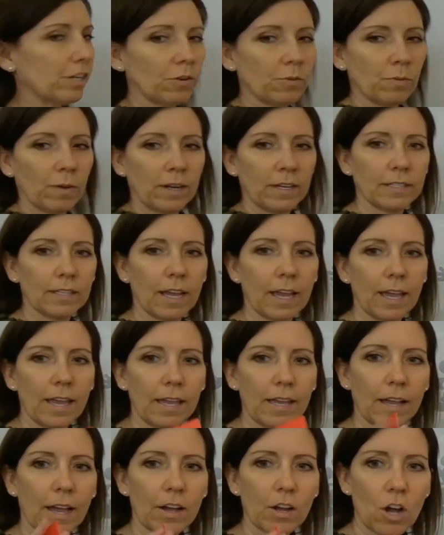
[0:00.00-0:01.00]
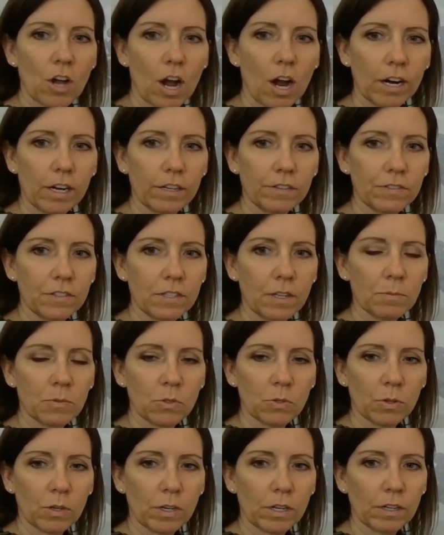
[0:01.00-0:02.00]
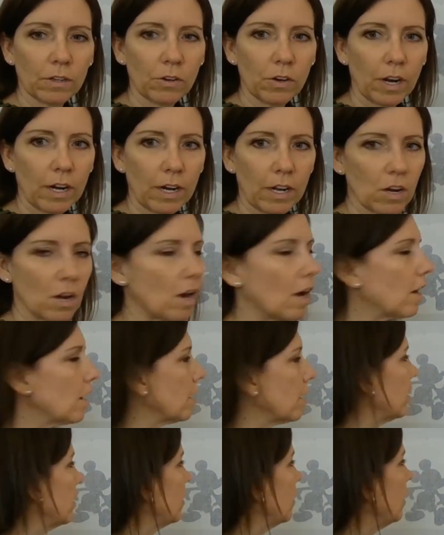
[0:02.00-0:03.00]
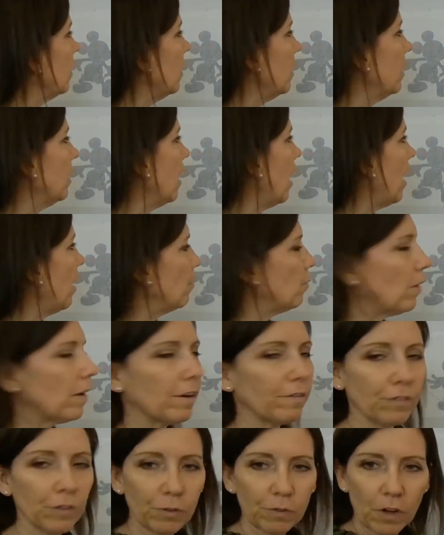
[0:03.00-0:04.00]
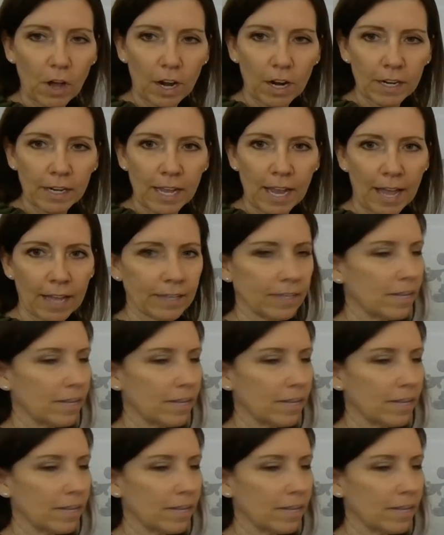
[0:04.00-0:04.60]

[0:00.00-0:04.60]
want to take a card of some sort, credit card, whatever you've got on hand,